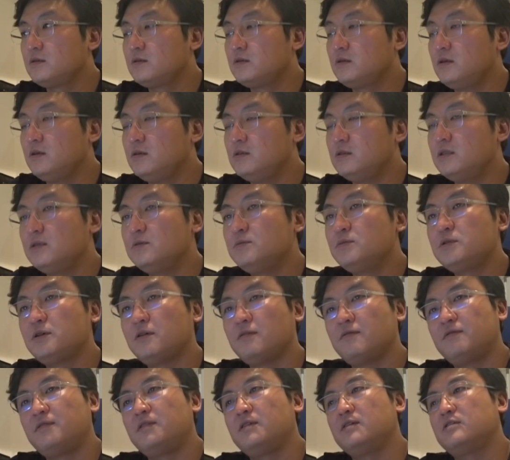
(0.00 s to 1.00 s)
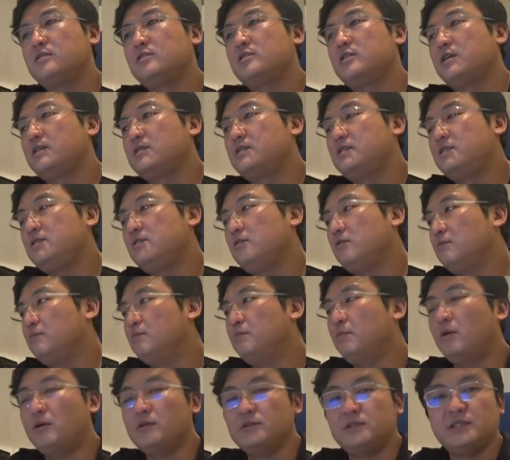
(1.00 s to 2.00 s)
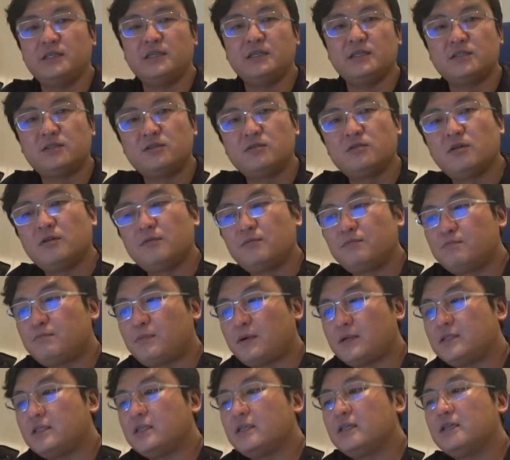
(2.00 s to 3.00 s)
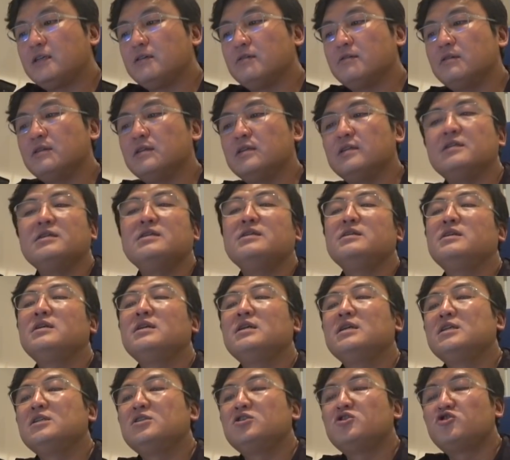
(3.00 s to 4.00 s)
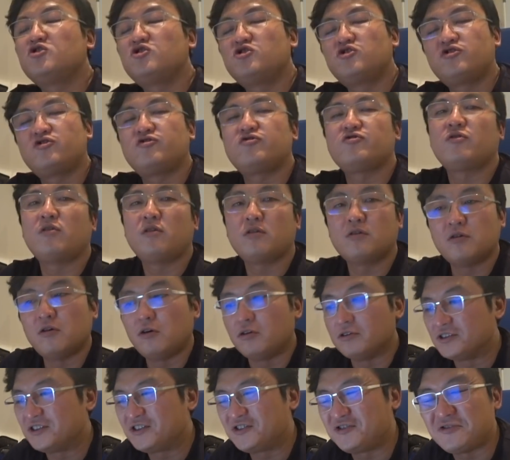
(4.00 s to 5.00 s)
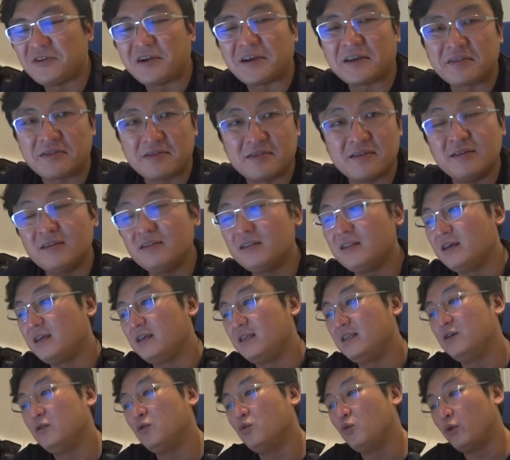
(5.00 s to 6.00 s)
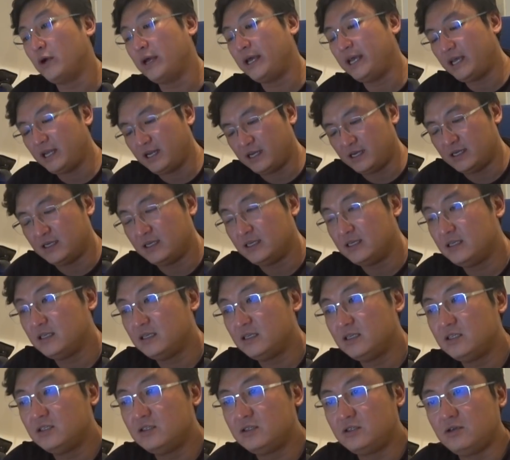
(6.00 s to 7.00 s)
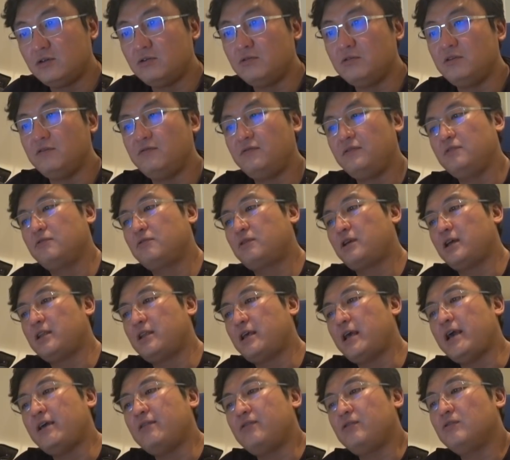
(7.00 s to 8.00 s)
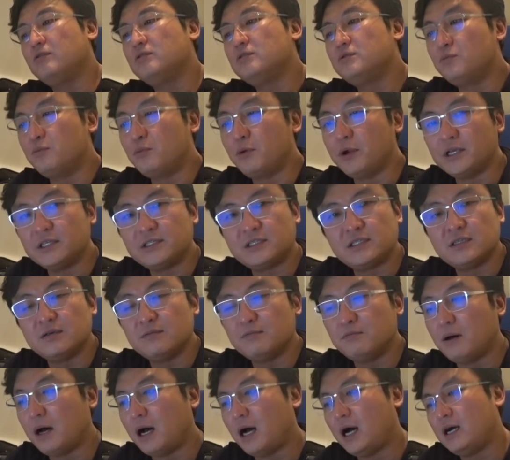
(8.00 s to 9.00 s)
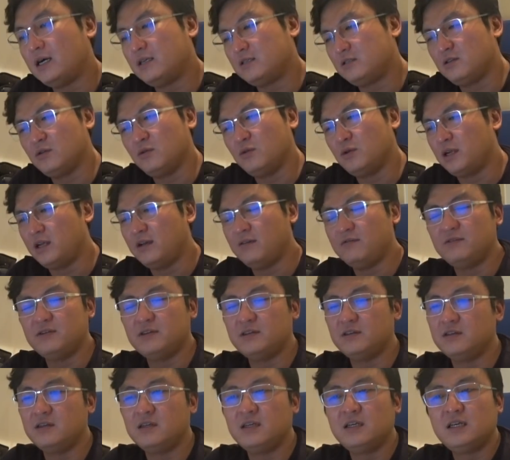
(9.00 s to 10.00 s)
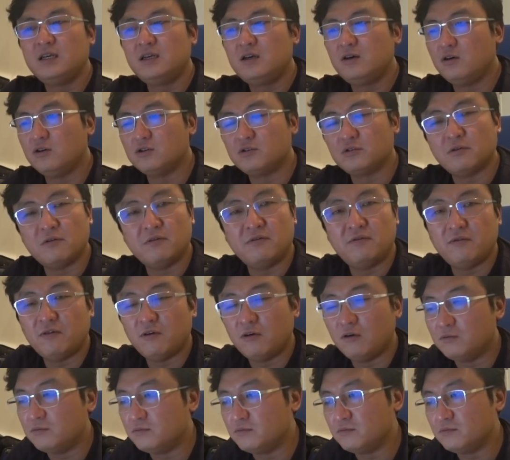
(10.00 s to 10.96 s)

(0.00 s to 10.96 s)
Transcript: in terms of the chassis or body, it's not particularly strong or strengthened in a way. So if you can add those bracer bars or whatever, auto foam